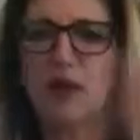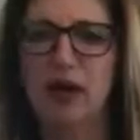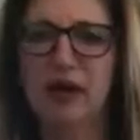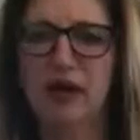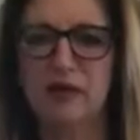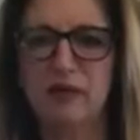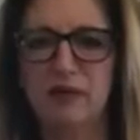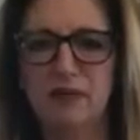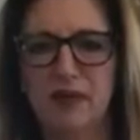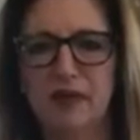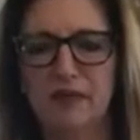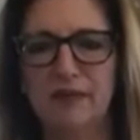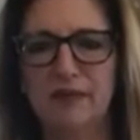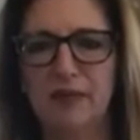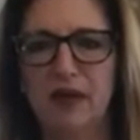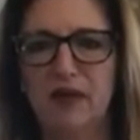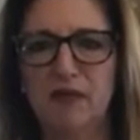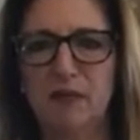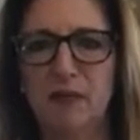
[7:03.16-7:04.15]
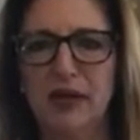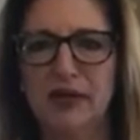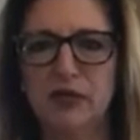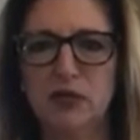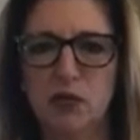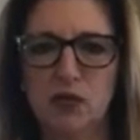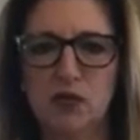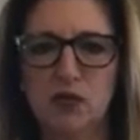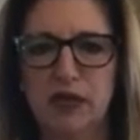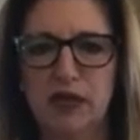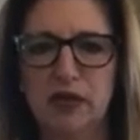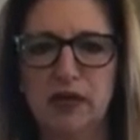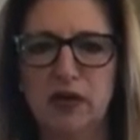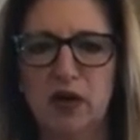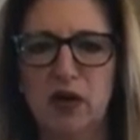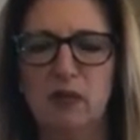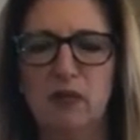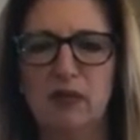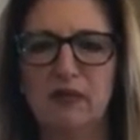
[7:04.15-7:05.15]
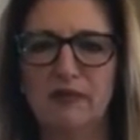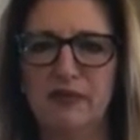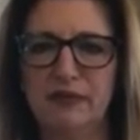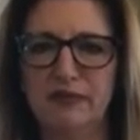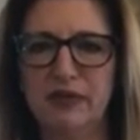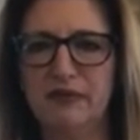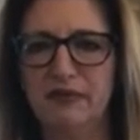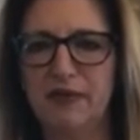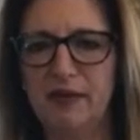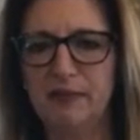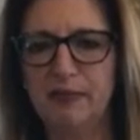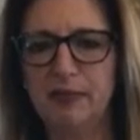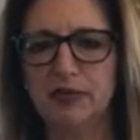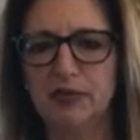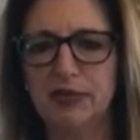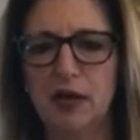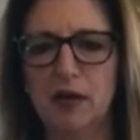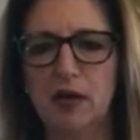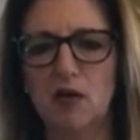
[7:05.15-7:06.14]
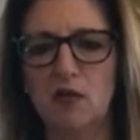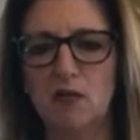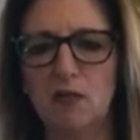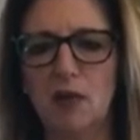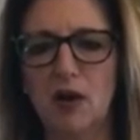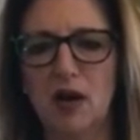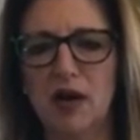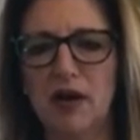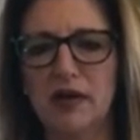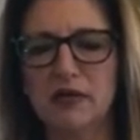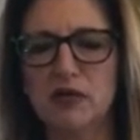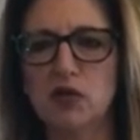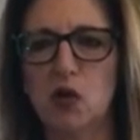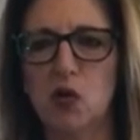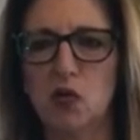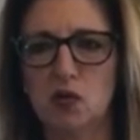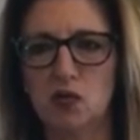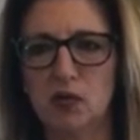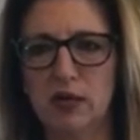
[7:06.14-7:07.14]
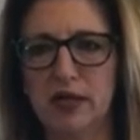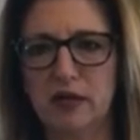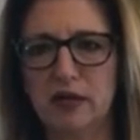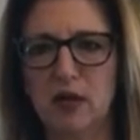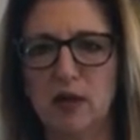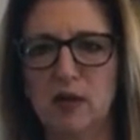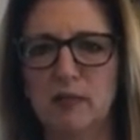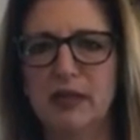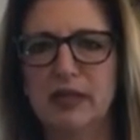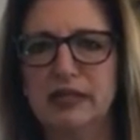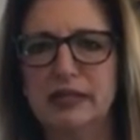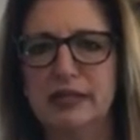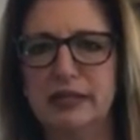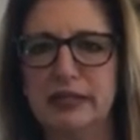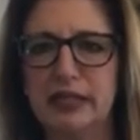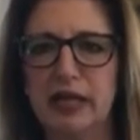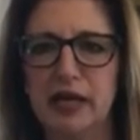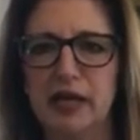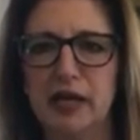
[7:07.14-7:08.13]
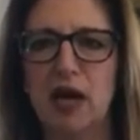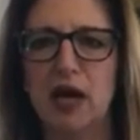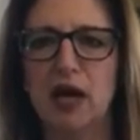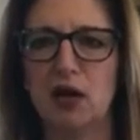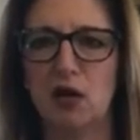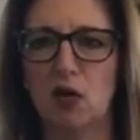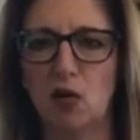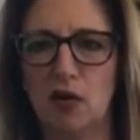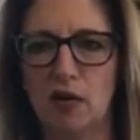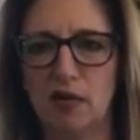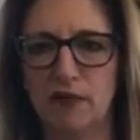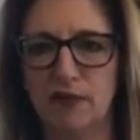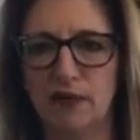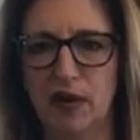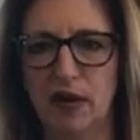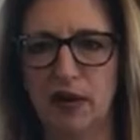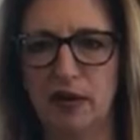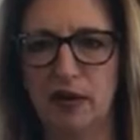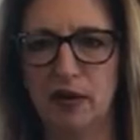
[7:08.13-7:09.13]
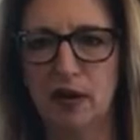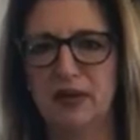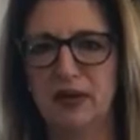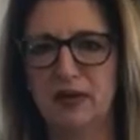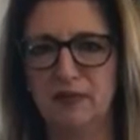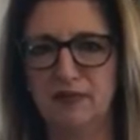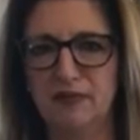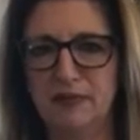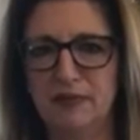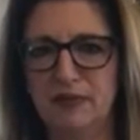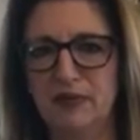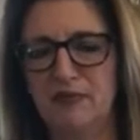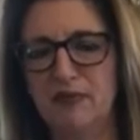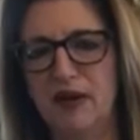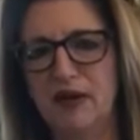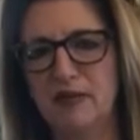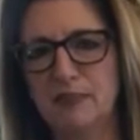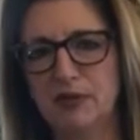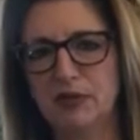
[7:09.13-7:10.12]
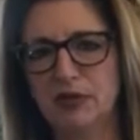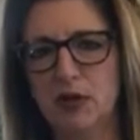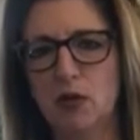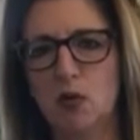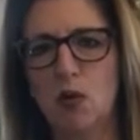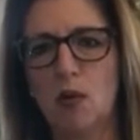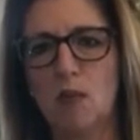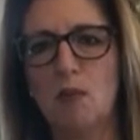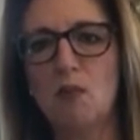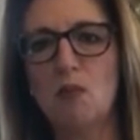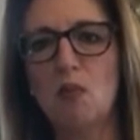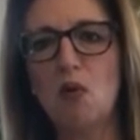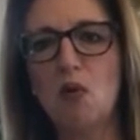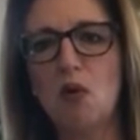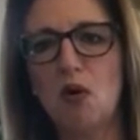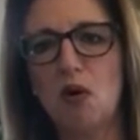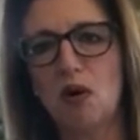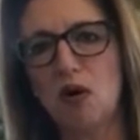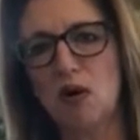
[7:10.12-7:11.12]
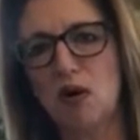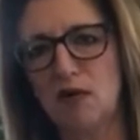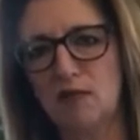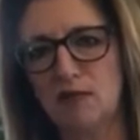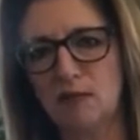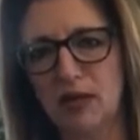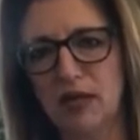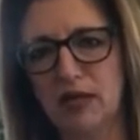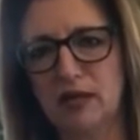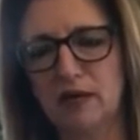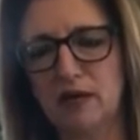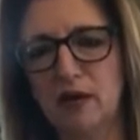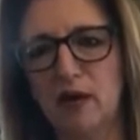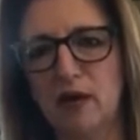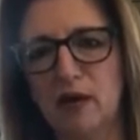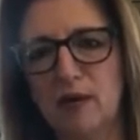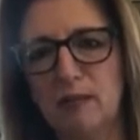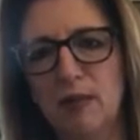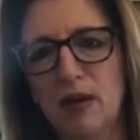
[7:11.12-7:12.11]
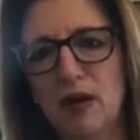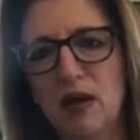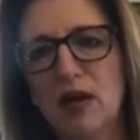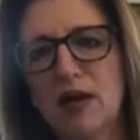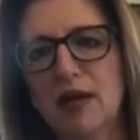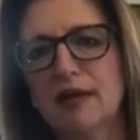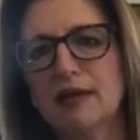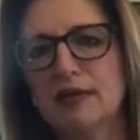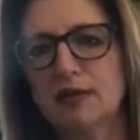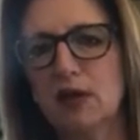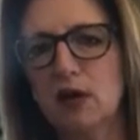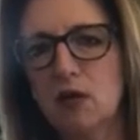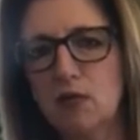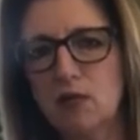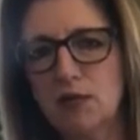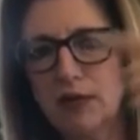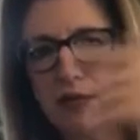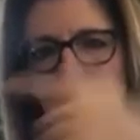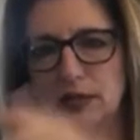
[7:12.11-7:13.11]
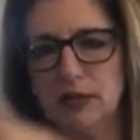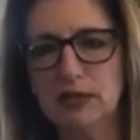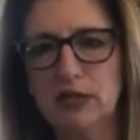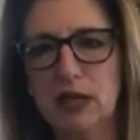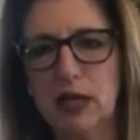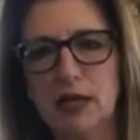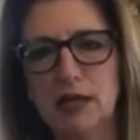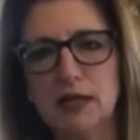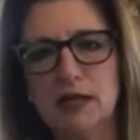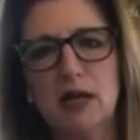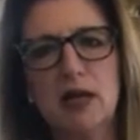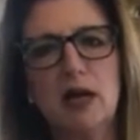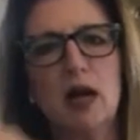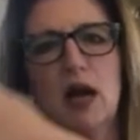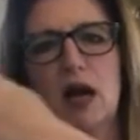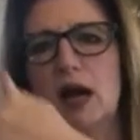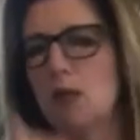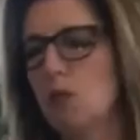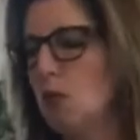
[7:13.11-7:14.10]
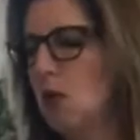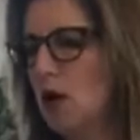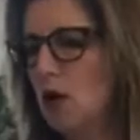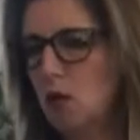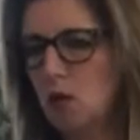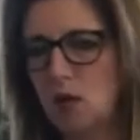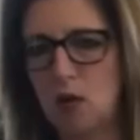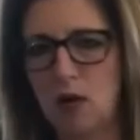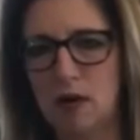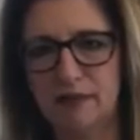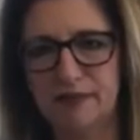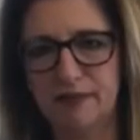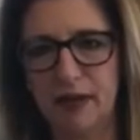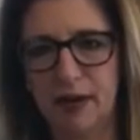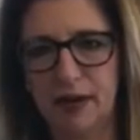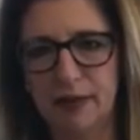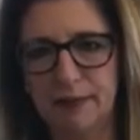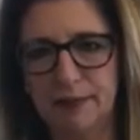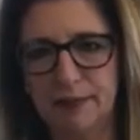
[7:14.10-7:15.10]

if my total income, if 55% of my total income is debt, I qualify. If 55% or more of my income is going to debt, I won't qualify.